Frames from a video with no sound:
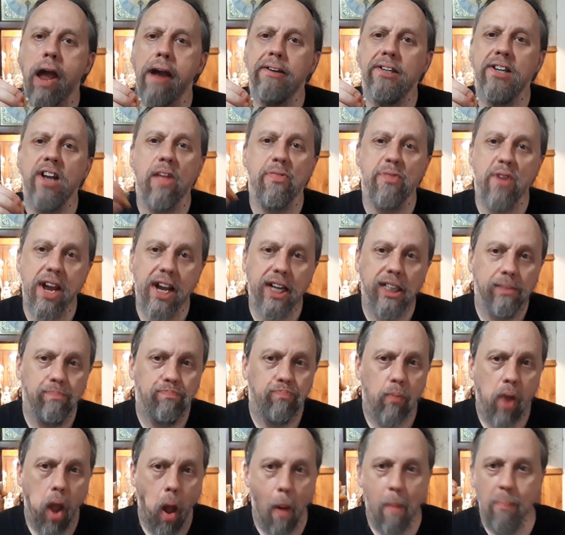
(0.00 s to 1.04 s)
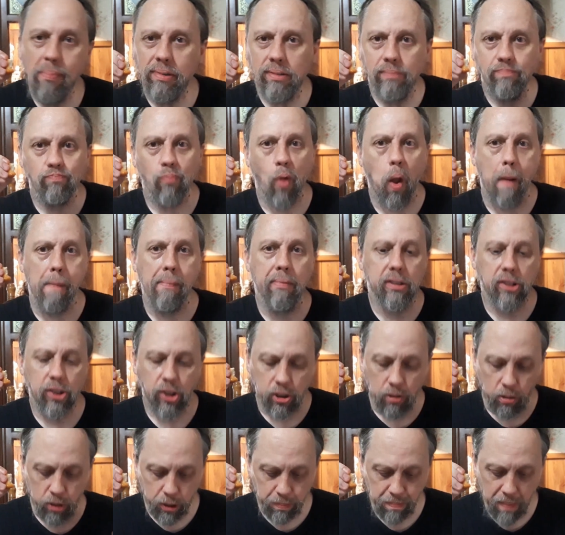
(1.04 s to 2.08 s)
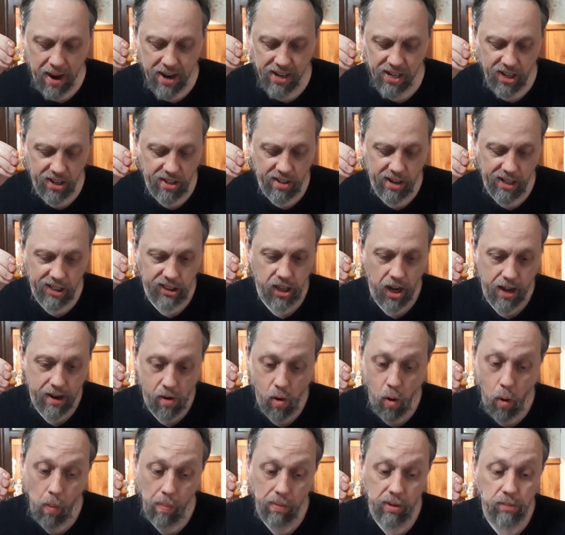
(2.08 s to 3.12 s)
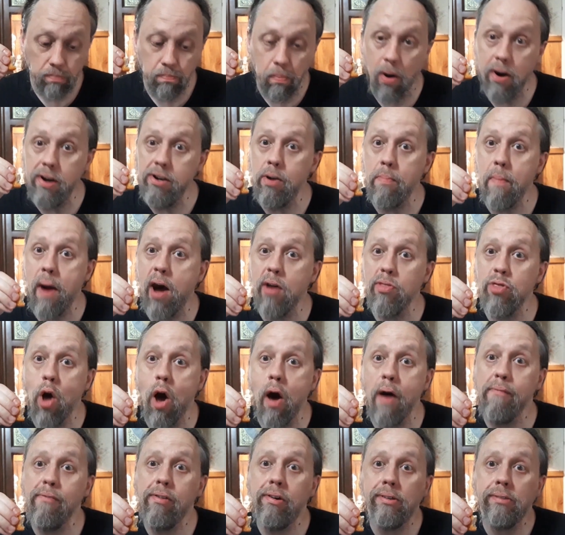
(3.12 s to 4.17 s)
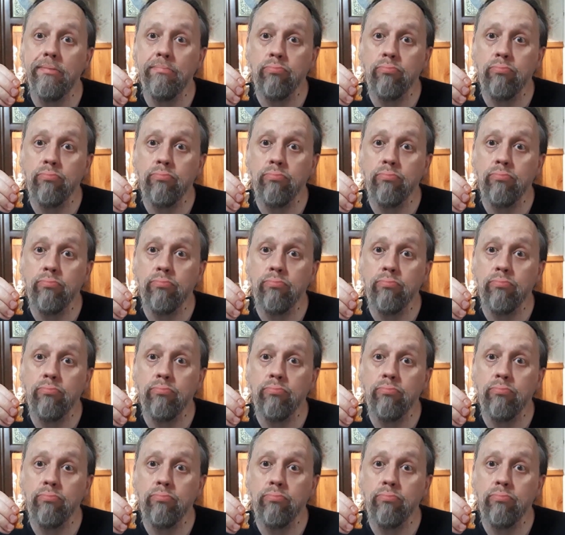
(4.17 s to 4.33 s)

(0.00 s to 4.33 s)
nothing so spicy that it's like, oh, it burn your mouth off.